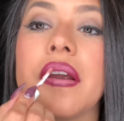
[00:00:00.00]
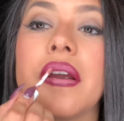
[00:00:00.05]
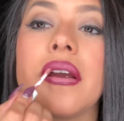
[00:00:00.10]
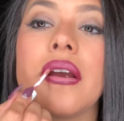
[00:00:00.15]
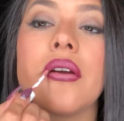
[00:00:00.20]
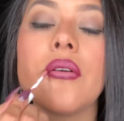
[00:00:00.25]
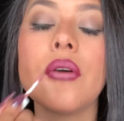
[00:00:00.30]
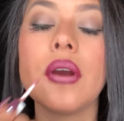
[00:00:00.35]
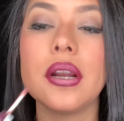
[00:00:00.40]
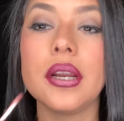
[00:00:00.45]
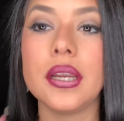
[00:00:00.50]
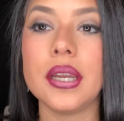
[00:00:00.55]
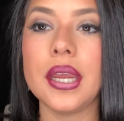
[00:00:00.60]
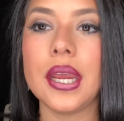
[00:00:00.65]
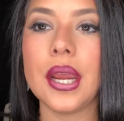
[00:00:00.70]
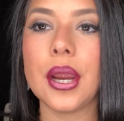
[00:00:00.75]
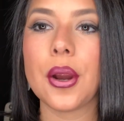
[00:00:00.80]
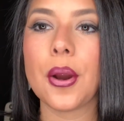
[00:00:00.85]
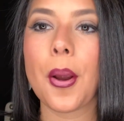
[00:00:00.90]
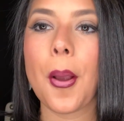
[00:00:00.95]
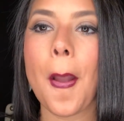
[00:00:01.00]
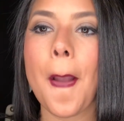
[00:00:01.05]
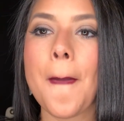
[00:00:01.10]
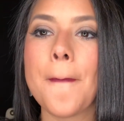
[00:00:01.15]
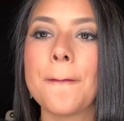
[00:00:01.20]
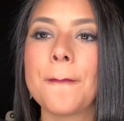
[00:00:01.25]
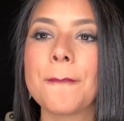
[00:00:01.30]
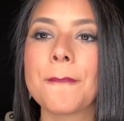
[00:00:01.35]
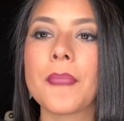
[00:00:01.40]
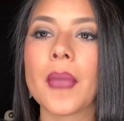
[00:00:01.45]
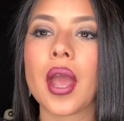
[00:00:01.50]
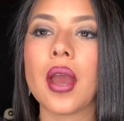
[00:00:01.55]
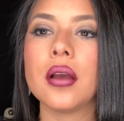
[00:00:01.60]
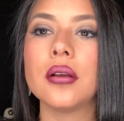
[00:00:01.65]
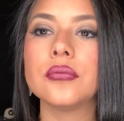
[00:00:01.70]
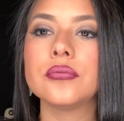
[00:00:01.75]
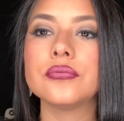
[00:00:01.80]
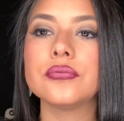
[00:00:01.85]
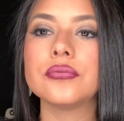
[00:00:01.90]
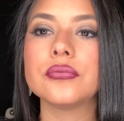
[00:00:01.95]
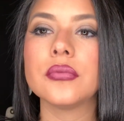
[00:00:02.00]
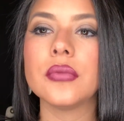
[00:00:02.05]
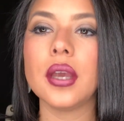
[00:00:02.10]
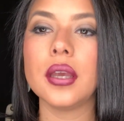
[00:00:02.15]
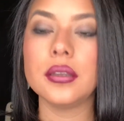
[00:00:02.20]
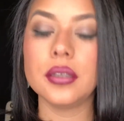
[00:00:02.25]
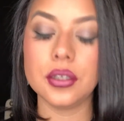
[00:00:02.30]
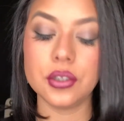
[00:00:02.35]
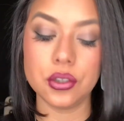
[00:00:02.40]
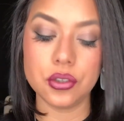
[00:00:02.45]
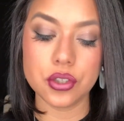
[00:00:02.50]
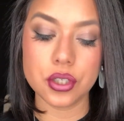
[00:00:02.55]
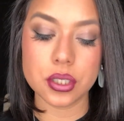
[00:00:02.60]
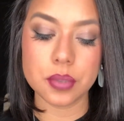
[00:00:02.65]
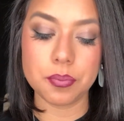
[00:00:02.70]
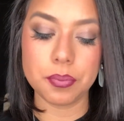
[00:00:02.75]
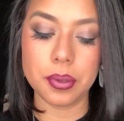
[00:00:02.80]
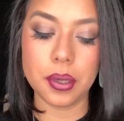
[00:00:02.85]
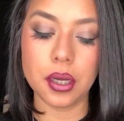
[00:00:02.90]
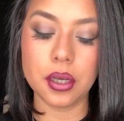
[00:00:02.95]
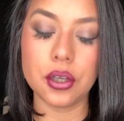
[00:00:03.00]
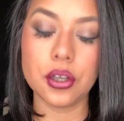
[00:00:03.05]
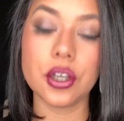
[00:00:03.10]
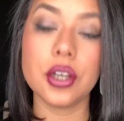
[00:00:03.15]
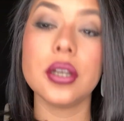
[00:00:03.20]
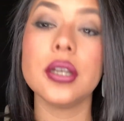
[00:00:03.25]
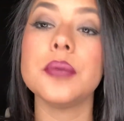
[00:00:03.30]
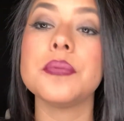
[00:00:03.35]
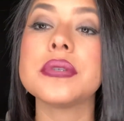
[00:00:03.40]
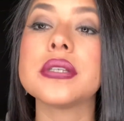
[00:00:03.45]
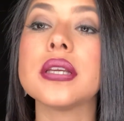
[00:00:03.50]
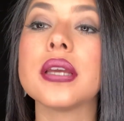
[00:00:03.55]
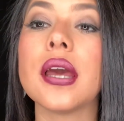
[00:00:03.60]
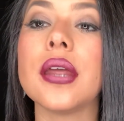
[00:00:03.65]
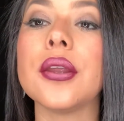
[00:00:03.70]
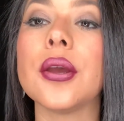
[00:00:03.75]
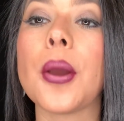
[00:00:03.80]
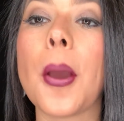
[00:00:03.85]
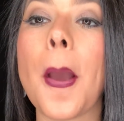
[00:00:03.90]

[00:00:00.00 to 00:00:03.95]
Right in here. And then you just pucker your lips together.